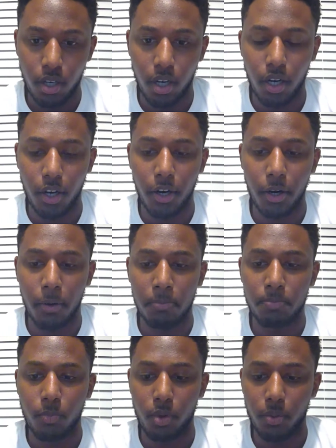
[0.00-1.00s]

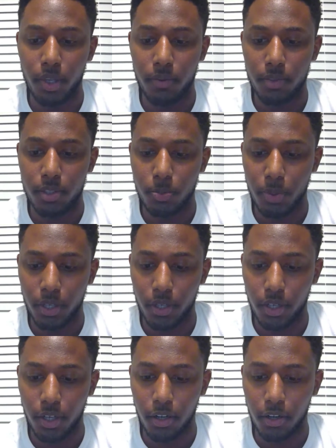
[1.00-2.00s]
We were given a
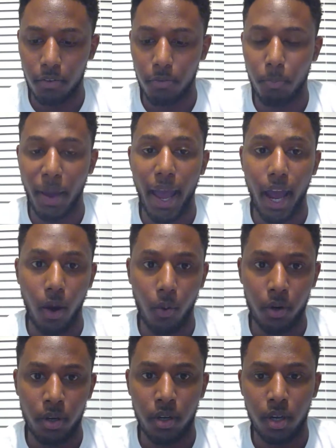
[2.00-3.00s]
spirit of
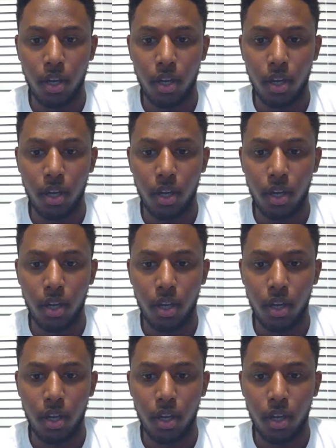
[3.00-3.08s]
power,